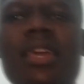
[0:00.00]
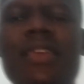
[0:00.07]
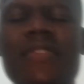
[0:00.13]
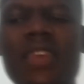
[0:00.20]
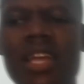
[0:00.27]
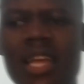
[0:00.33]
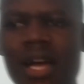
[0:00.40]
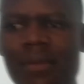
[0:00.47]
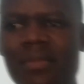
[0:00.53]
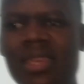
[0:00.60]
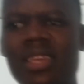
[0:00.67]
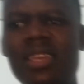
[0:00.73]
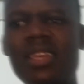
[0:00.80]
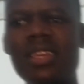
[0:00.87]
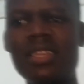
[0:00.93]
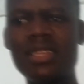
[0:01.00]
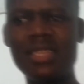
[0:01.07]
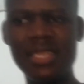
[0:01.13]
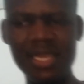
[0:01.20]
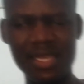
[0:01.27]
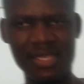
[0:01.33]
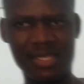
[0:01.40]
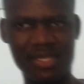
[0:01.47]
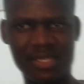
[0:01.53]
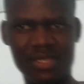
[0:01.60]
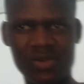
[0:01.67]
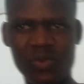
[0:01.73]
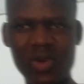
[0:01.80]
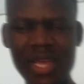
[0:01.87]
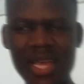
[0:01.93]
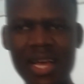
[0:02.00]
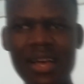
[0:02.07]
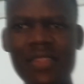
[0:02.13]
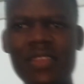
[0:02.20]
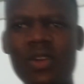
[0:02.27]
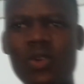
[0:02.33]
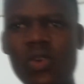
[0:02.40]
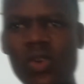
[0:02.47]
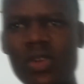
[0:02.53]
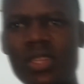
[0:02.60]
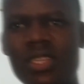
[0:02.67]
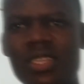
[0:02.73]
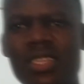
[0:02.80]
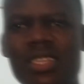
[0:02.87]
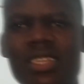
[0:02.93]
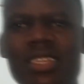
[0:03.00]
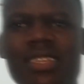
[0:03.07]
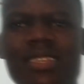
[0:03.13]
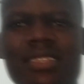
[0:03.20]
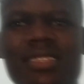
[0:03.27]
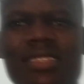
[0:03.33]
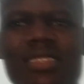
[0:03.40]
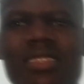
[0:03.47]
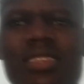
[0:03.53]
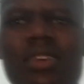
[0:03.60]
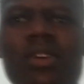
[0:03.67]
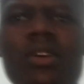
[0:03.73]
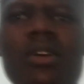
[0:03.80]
in the coming days, where the court is